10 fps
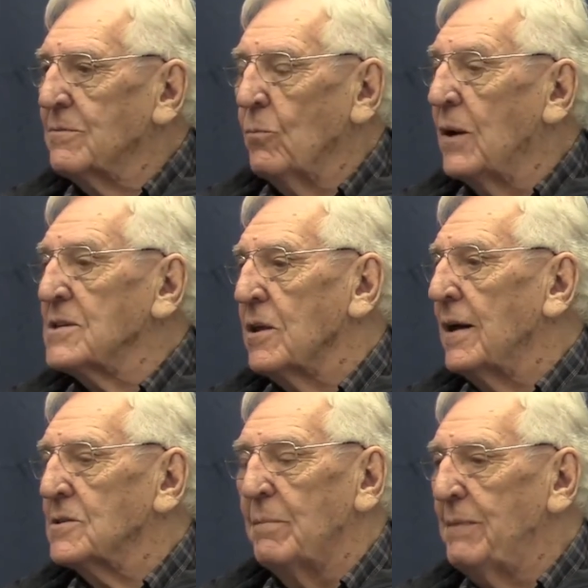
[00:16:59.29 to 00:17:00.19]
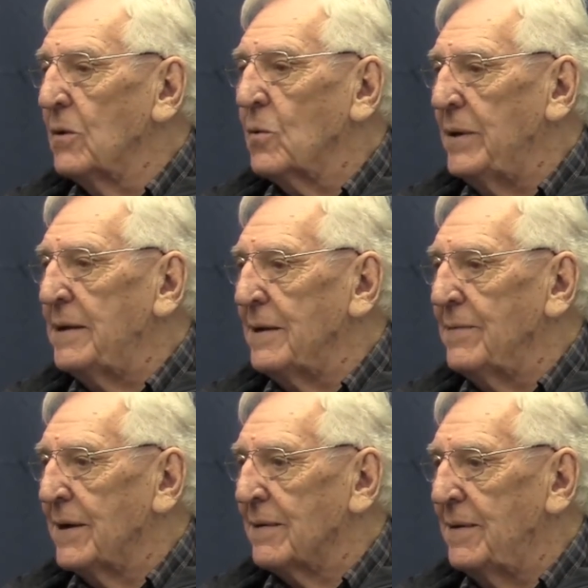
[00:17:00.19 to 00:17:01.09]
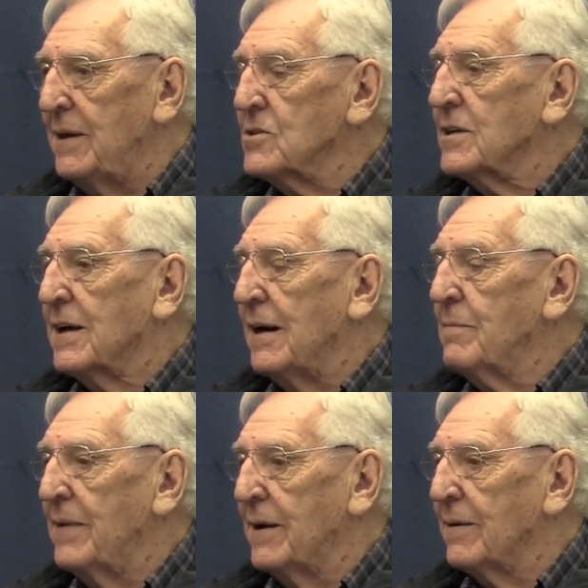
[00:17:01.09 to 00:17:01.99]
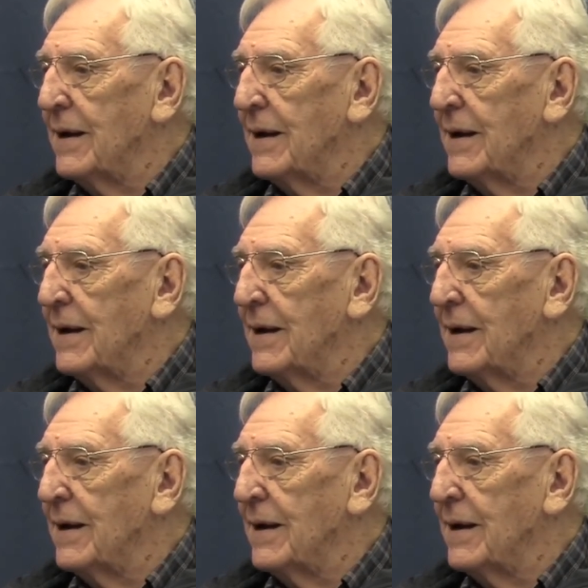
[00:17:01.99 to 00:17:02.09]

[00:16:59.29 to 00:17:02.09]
was lots of milkweed in there, and they used to come there,